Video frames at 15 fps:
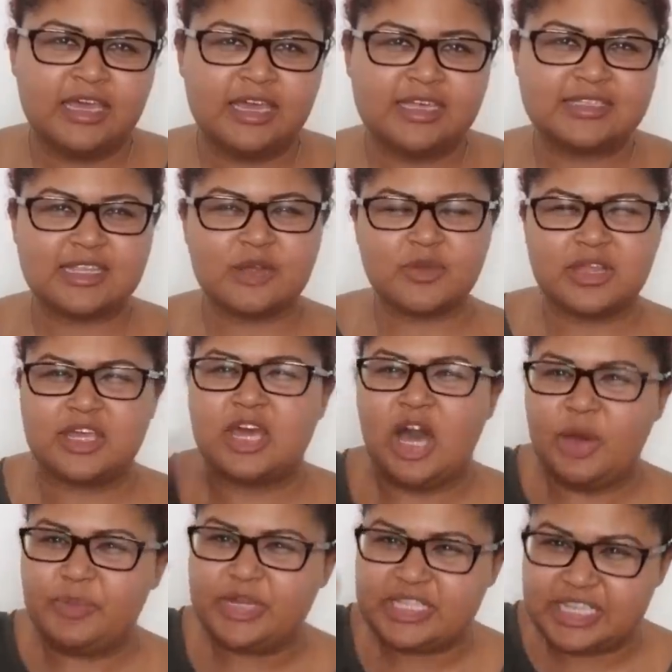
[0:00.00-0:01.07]
it's not really
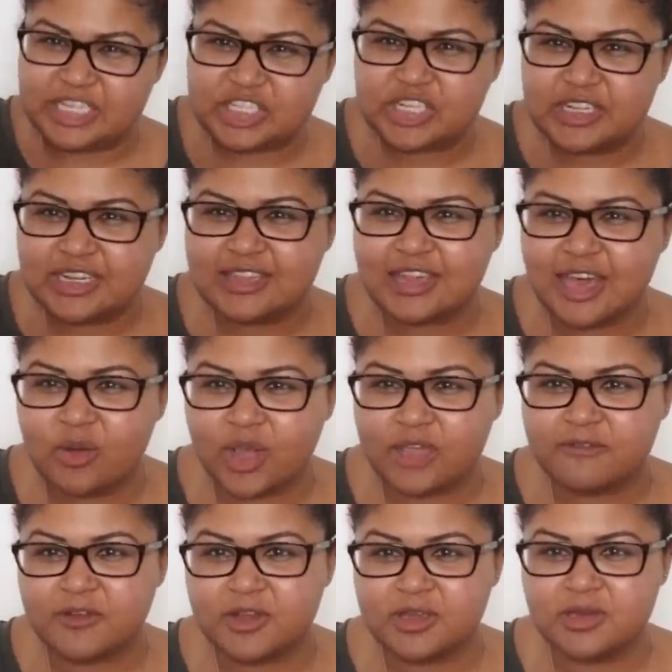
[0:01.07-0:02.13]
competition in that way
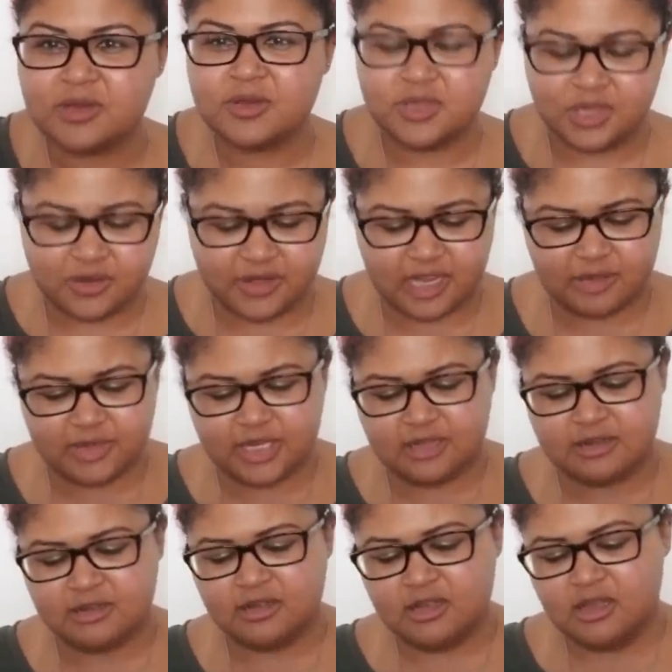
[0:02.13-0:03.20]
for you. You know what I mean?